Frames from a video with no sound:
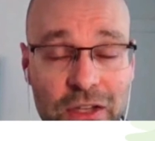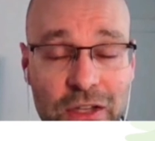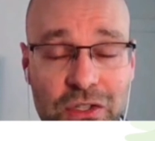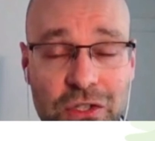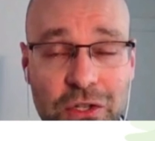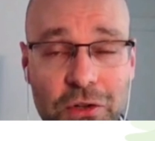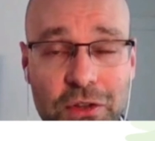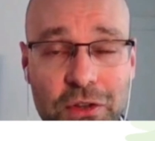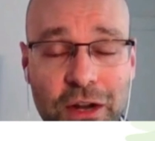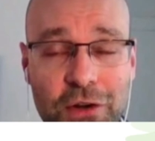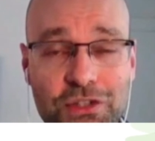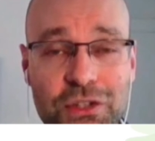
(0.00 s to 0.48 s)
And
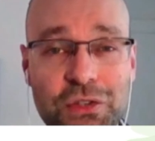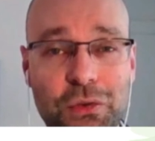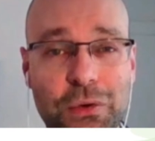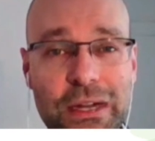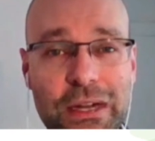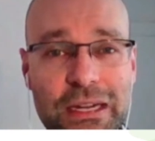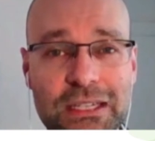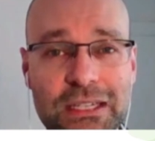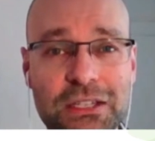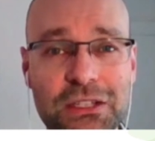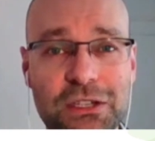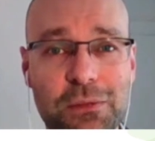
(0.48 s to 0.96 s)
so there is
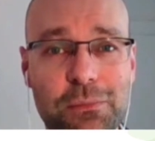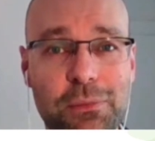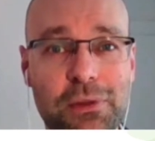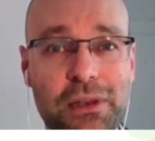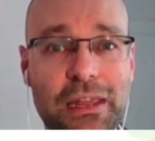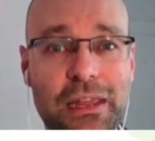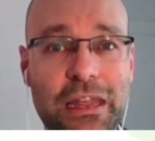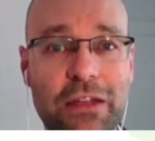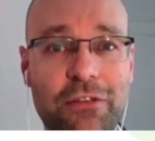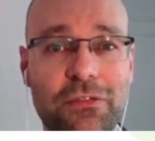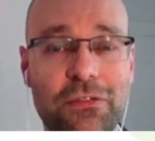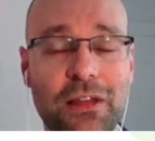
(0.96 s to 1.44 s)
reason to
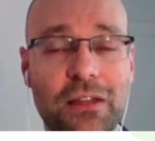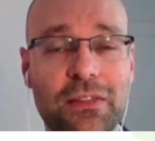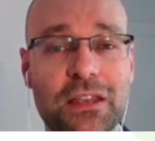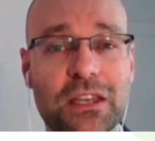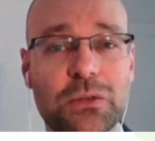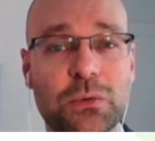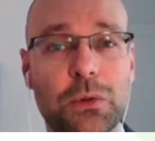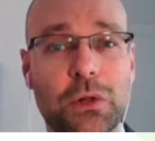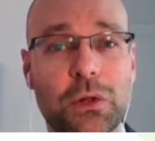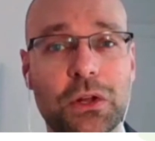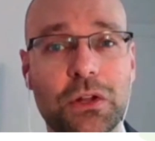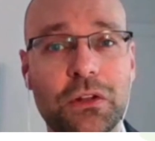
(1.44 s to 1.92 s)
believe
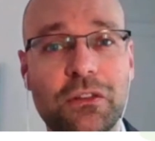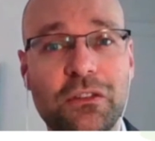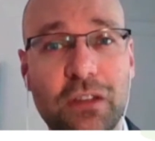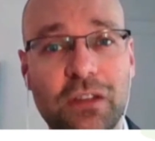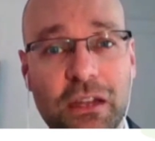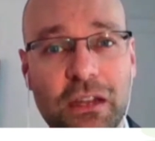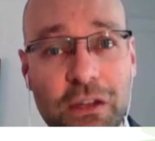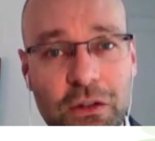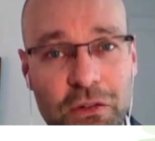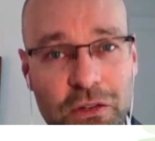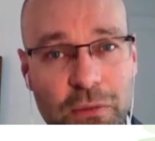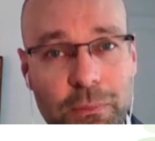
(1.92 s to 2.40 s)
that this will
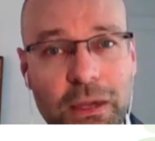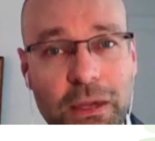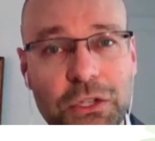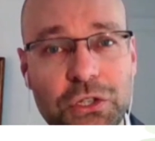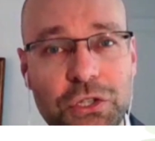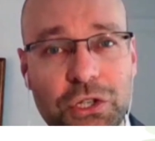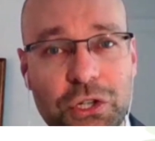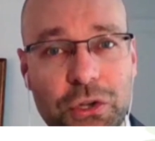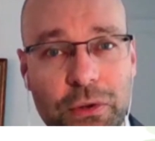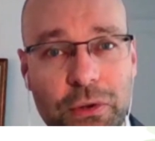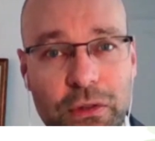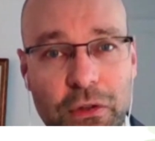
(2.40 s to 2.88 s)
continue to
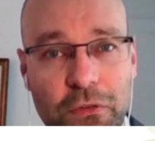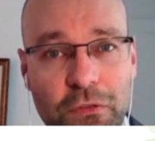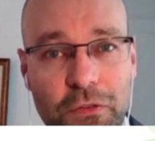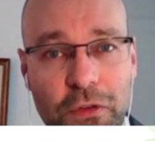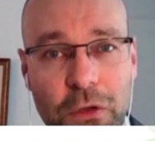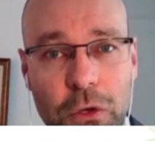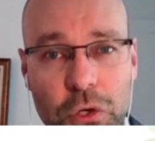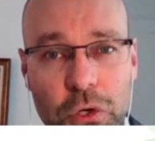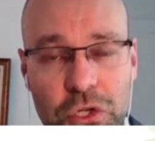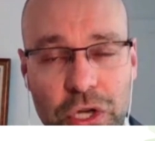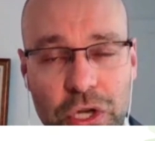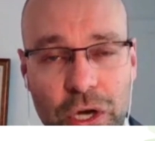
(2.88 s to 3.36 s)
be true in the
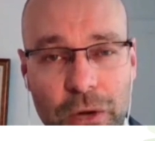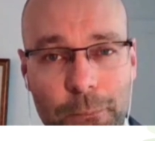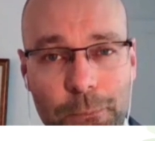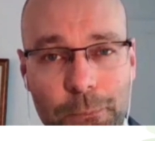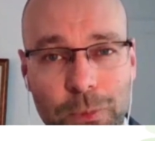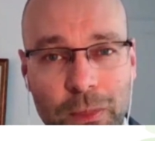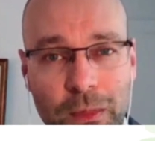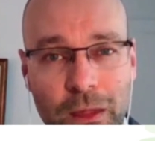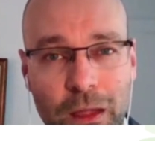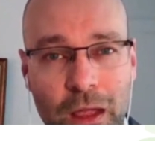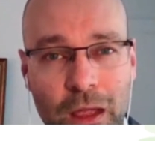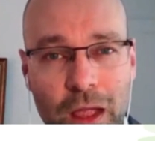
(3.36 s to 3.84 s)
future.